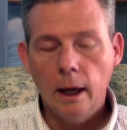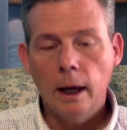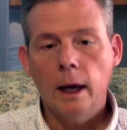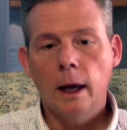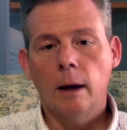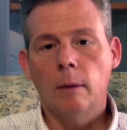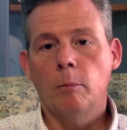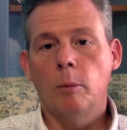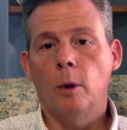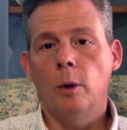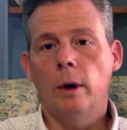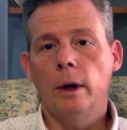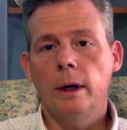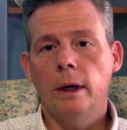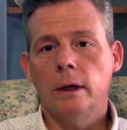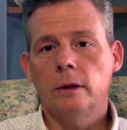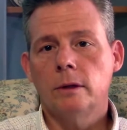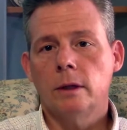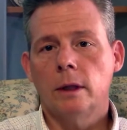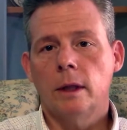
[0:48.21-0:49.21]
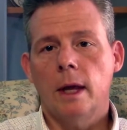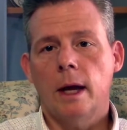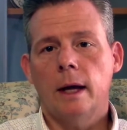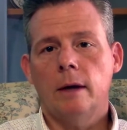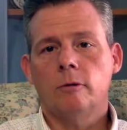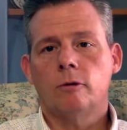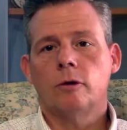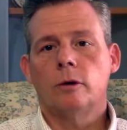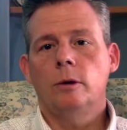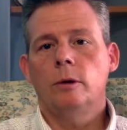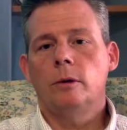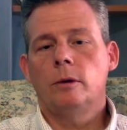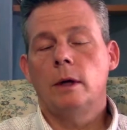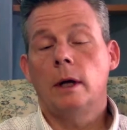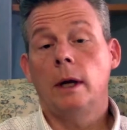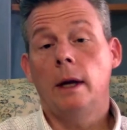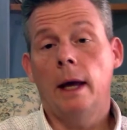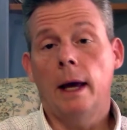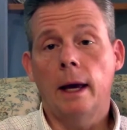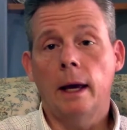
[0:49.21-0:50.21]
And boy, isn't that true
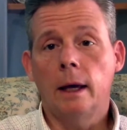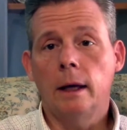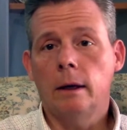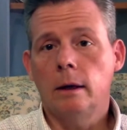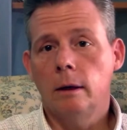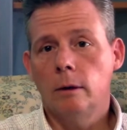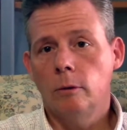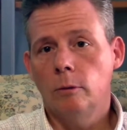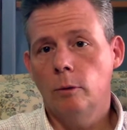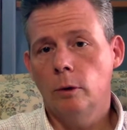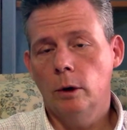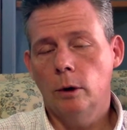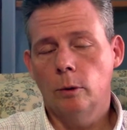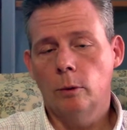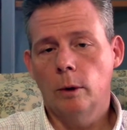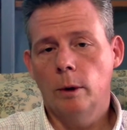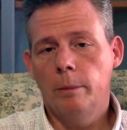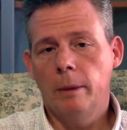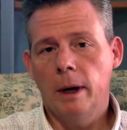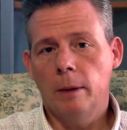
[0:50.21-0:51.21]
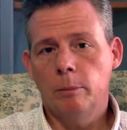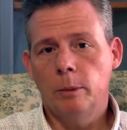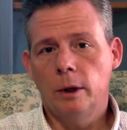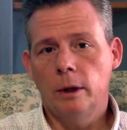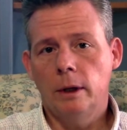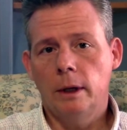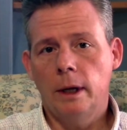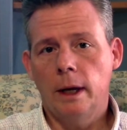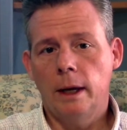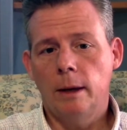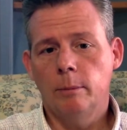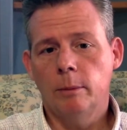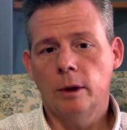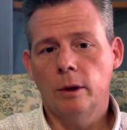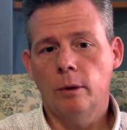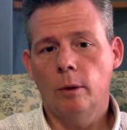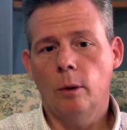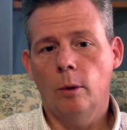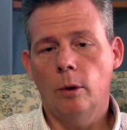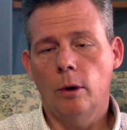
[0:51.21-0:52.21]
today. We'll remember the name of
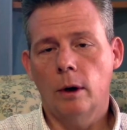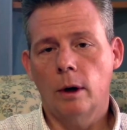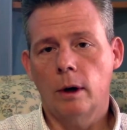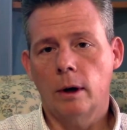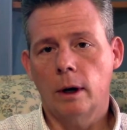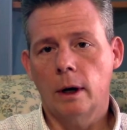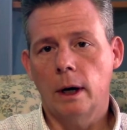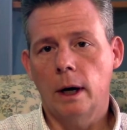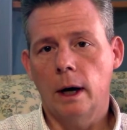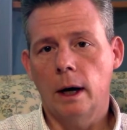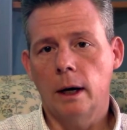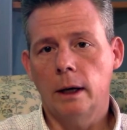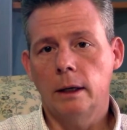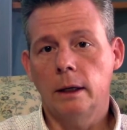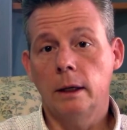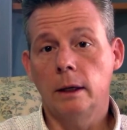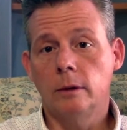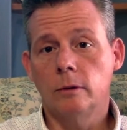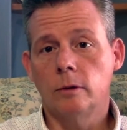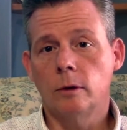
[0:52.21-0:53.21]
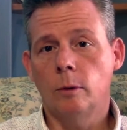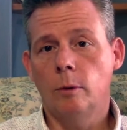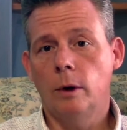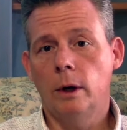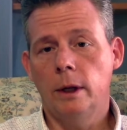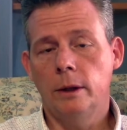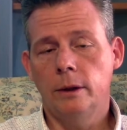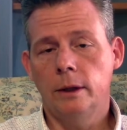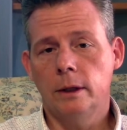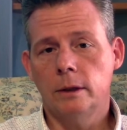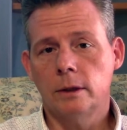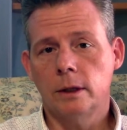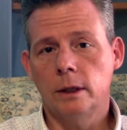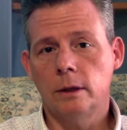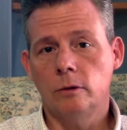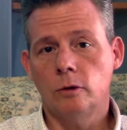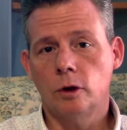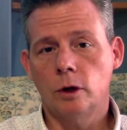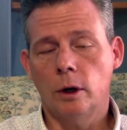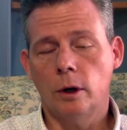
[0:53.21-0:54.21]
the Lord our God. He's the one that's
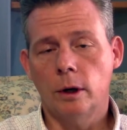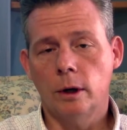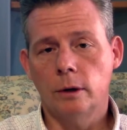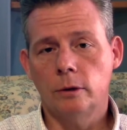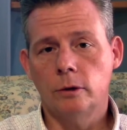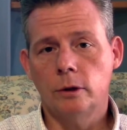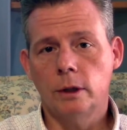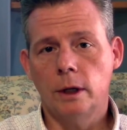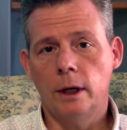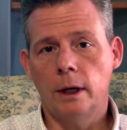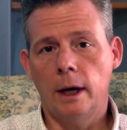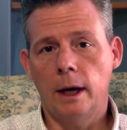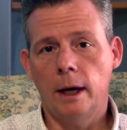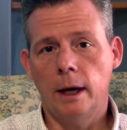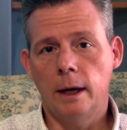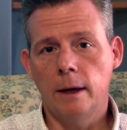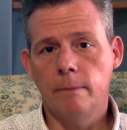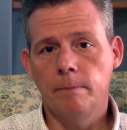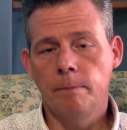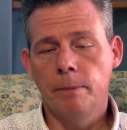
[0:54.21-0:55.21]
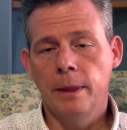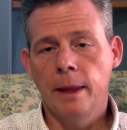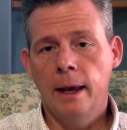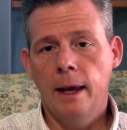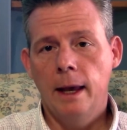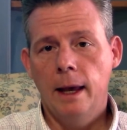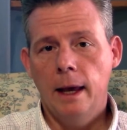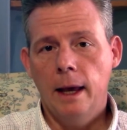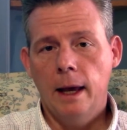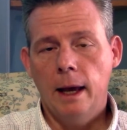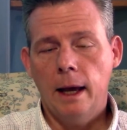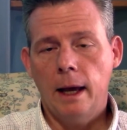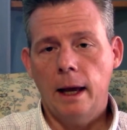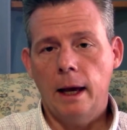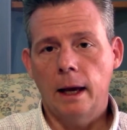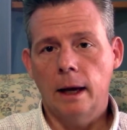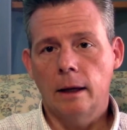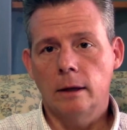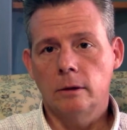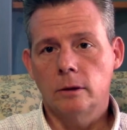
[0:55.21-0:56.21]
in charge today.
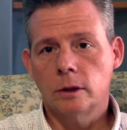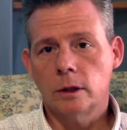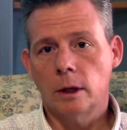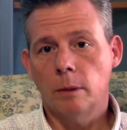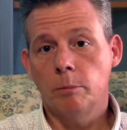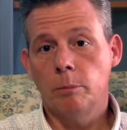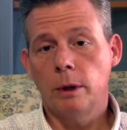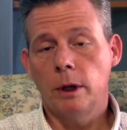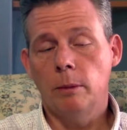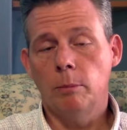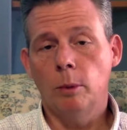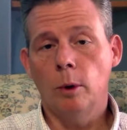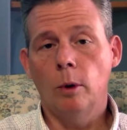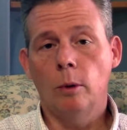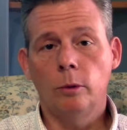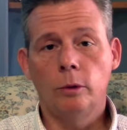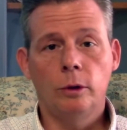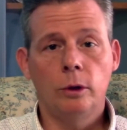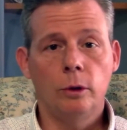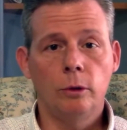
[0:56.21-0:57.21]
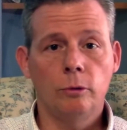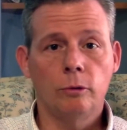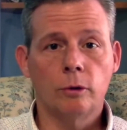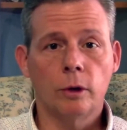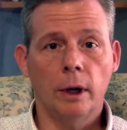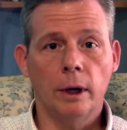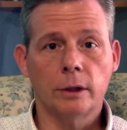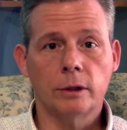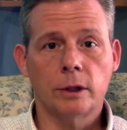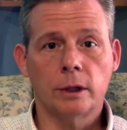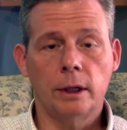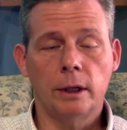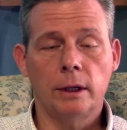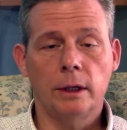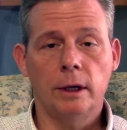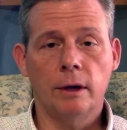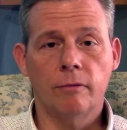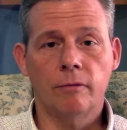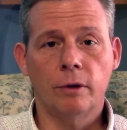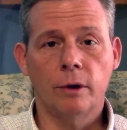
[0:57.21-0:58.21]
And some people do trust in
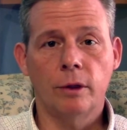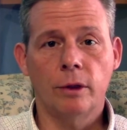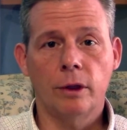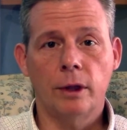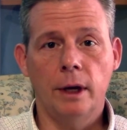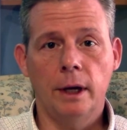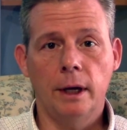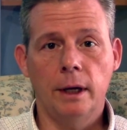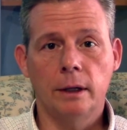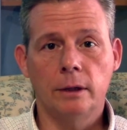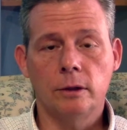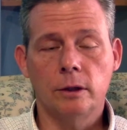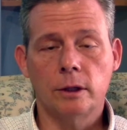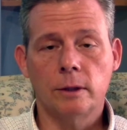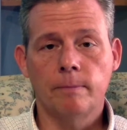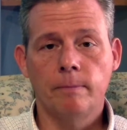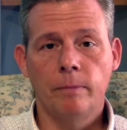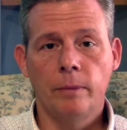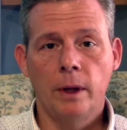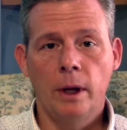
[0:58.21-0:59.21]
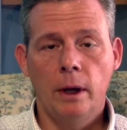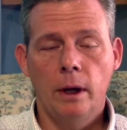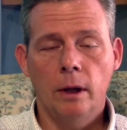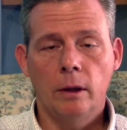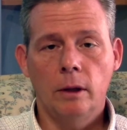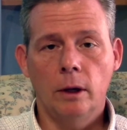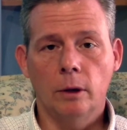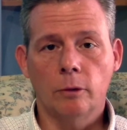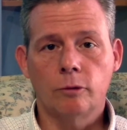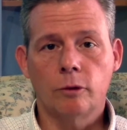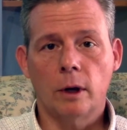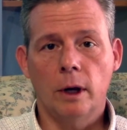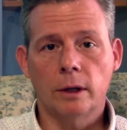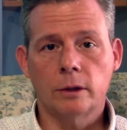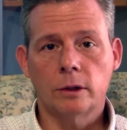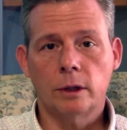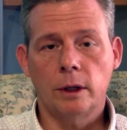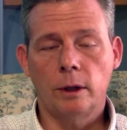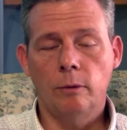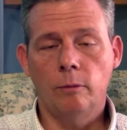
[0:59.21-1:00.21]
different things. They'll
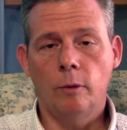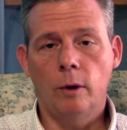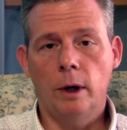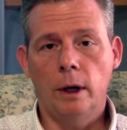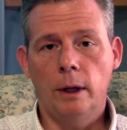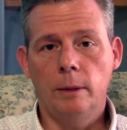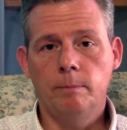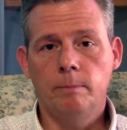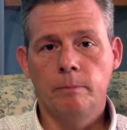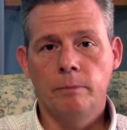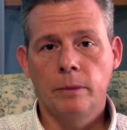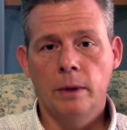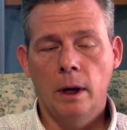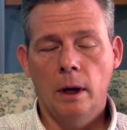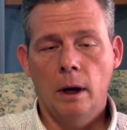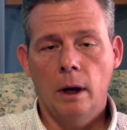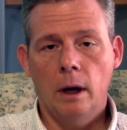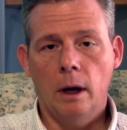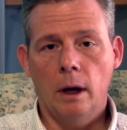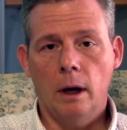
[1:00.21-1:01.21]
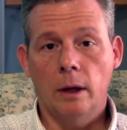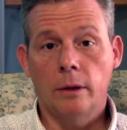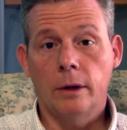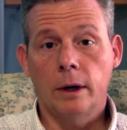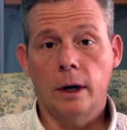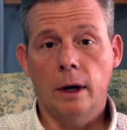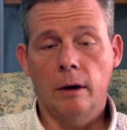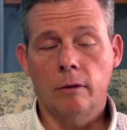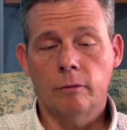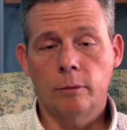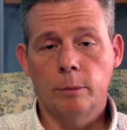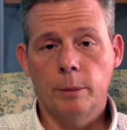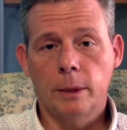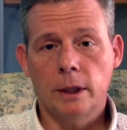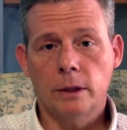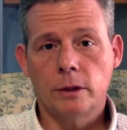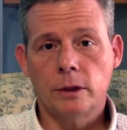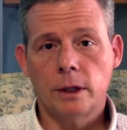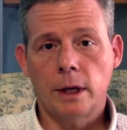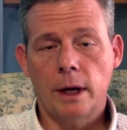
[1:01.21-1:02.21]
trust in what the
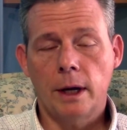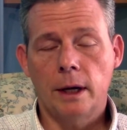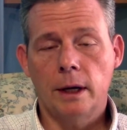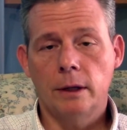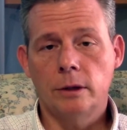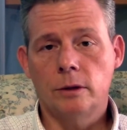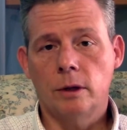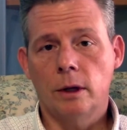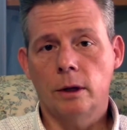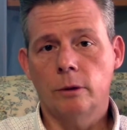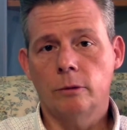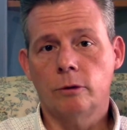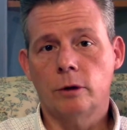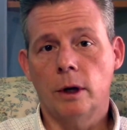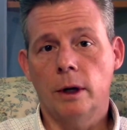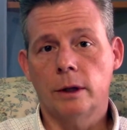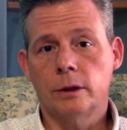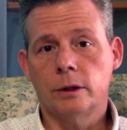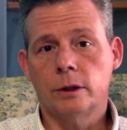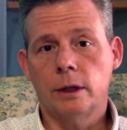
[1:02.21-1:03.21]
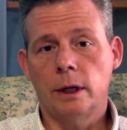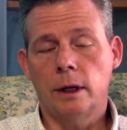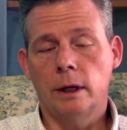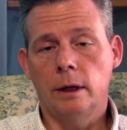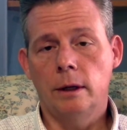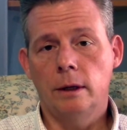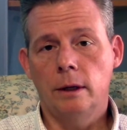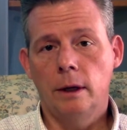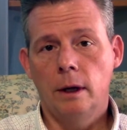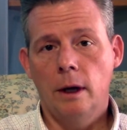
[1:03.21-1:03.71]
government says. They'll trust in